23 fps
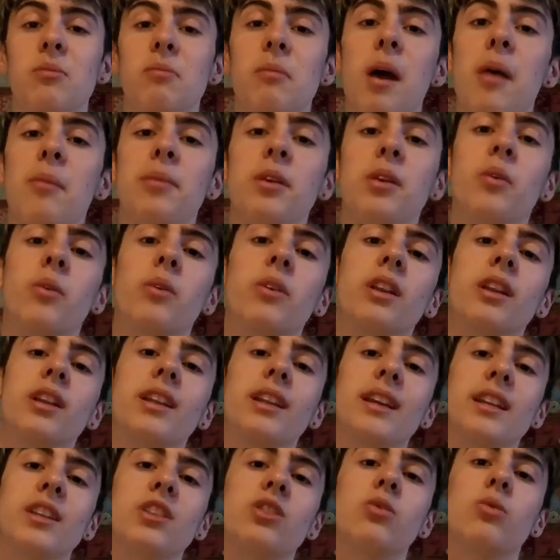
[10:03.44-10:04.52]
maybe you want to
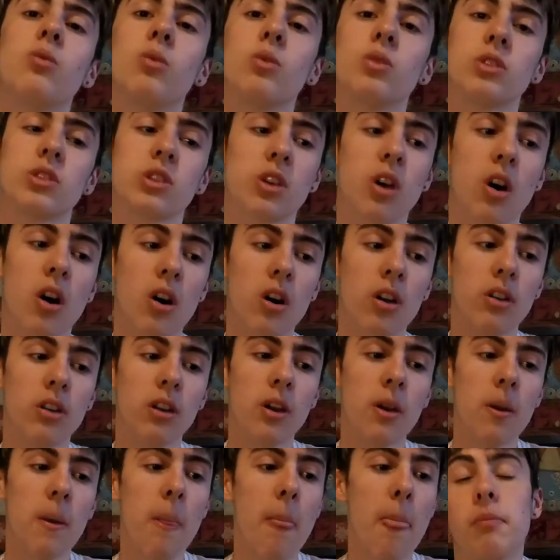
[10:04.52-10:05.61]
lean towards
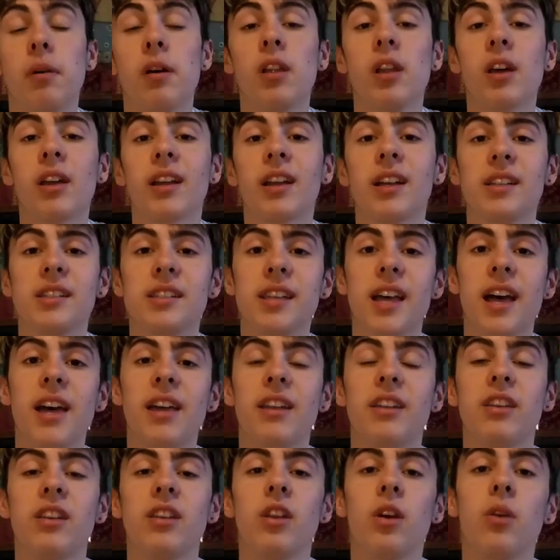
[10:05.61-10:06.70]
cardio. But like I
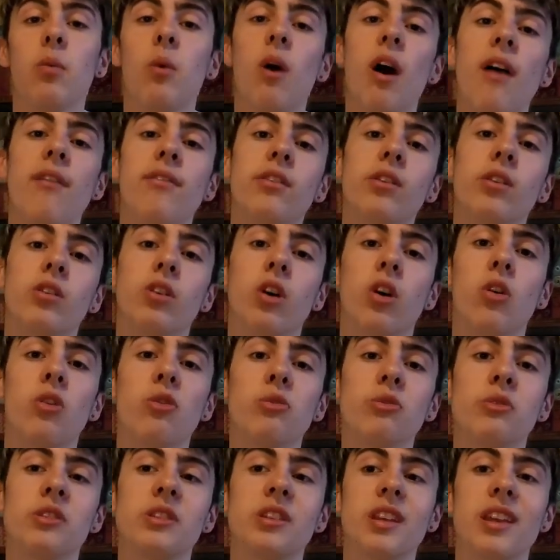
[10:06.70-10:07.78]
said, you know, whatever your
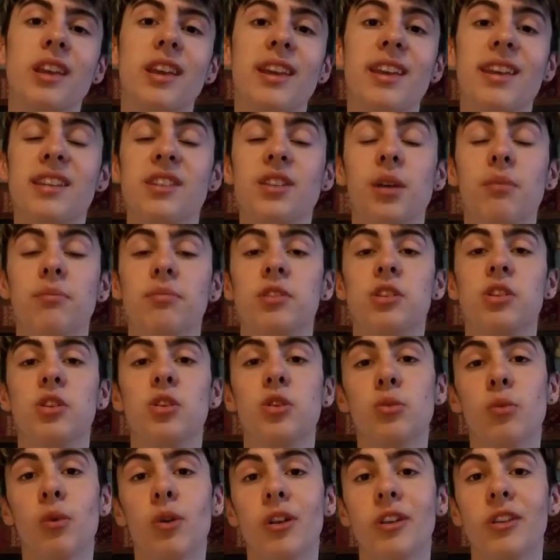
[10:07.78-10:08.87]
goals, it is up to
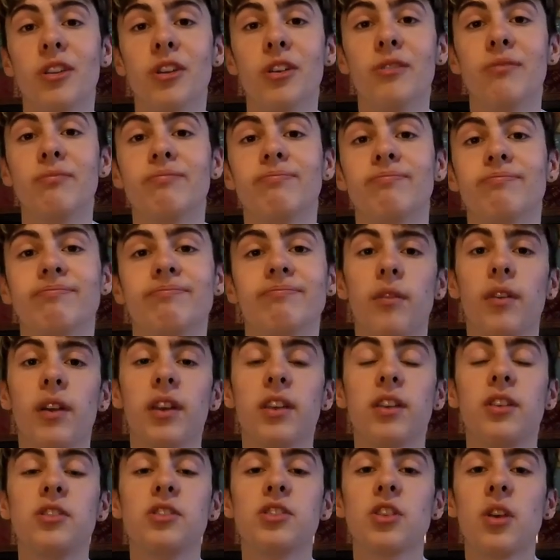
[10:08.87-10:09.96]
you what you do.
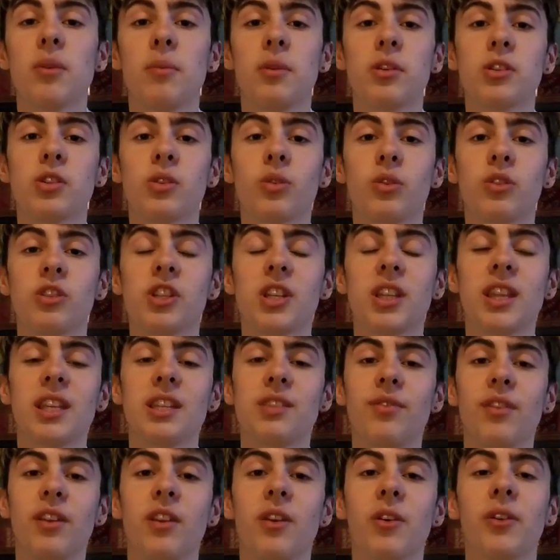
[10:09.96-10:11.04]
Thank you so much for watching this
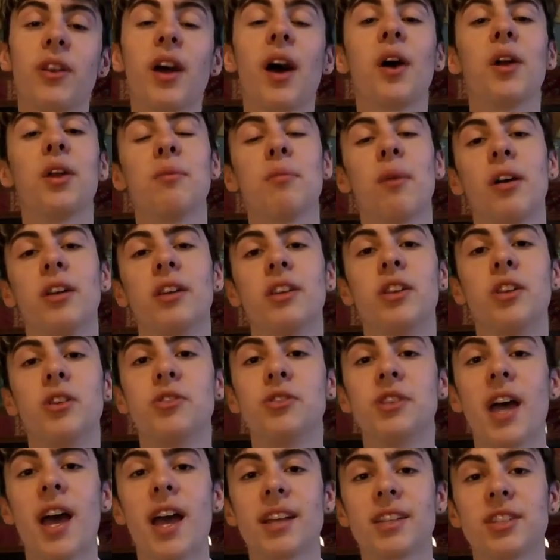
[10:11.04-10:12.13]
video on how you might
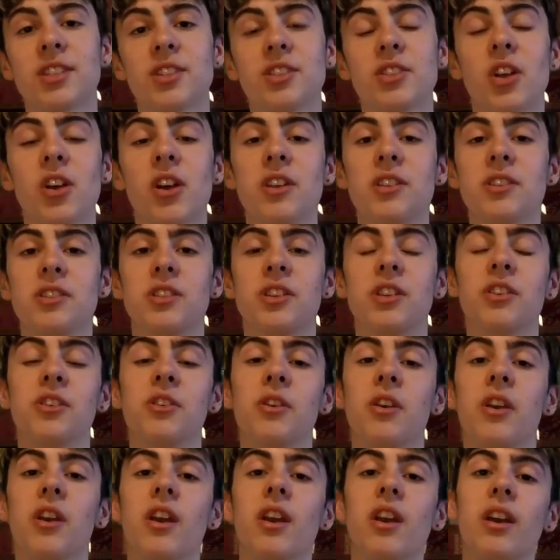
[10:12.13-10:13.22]
use exercise
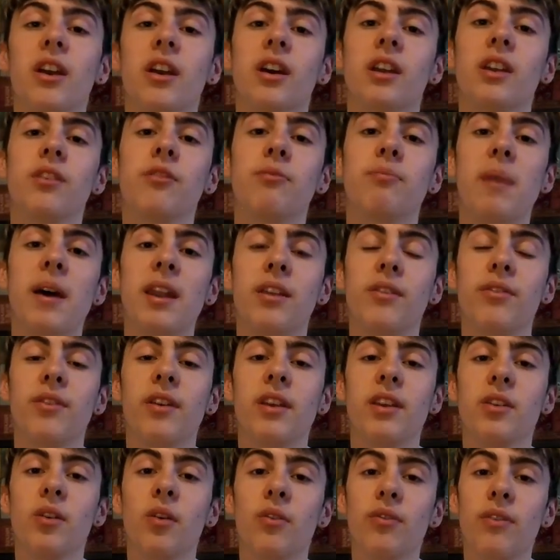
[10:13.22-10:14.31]
to kind of
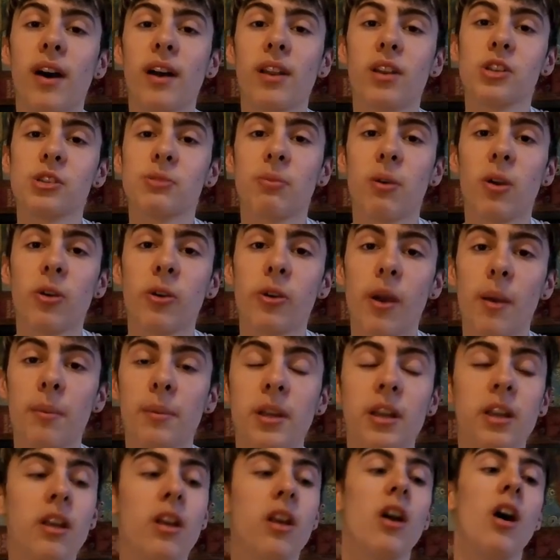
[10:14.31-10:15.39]
benefit your fat loss
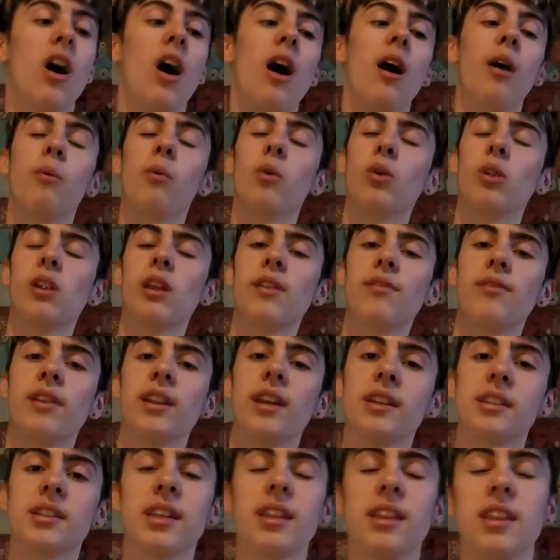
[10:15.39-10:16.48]
programming. I will leave
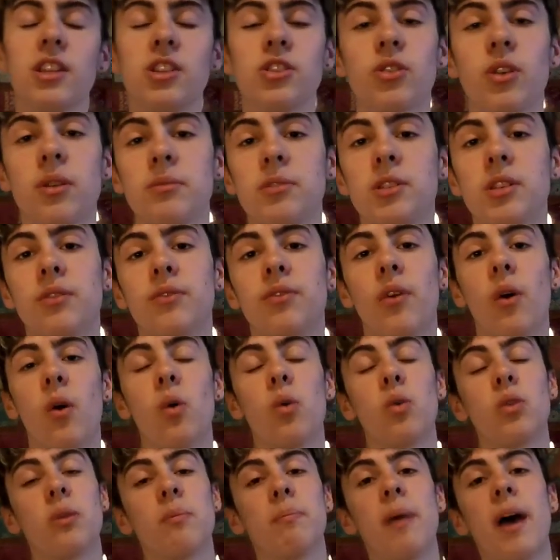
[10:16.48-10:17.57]
links in the description for
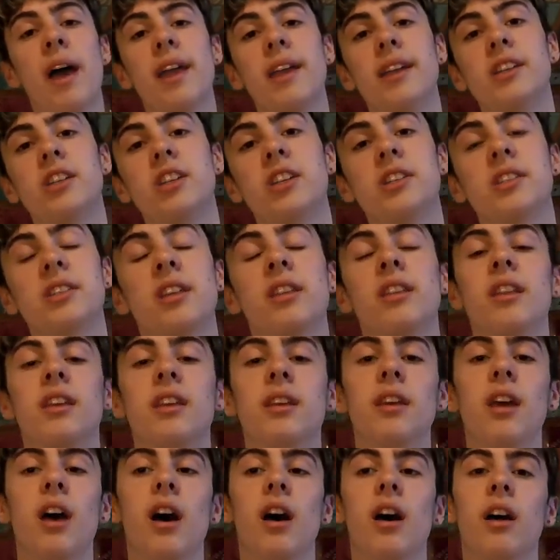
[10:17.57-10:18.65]
all the pages and
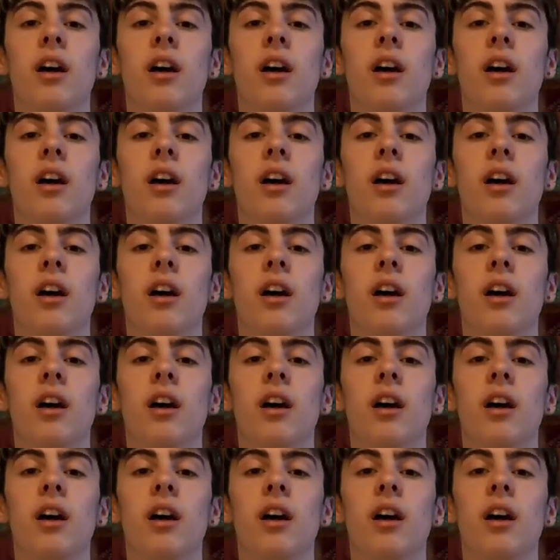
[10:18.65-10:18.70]
the